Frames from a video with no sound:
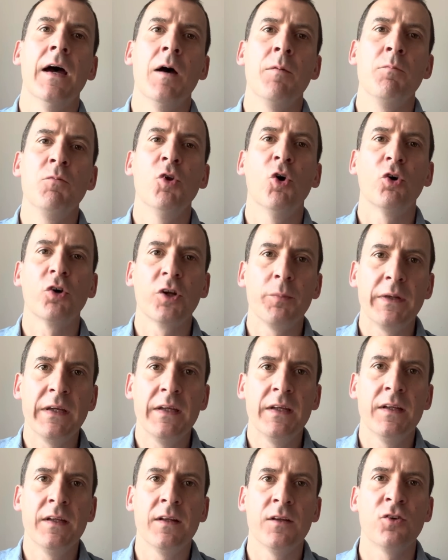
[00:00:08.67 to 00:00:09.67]
Not going to
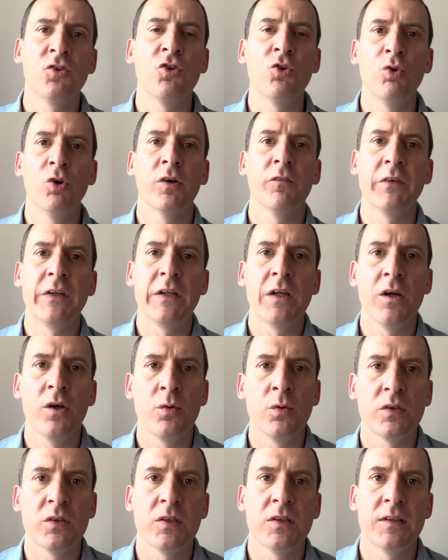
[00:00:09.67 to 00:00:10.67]
be too long a
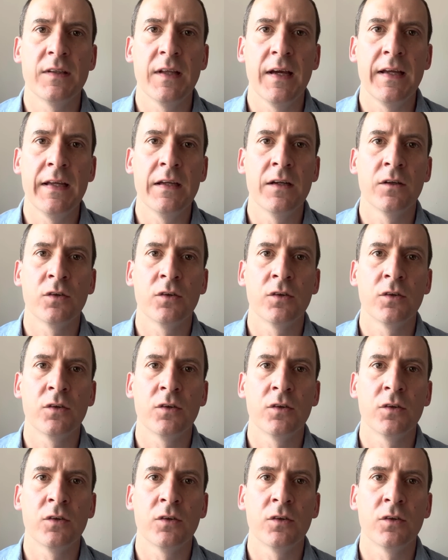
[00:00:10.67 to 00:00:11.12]
video today.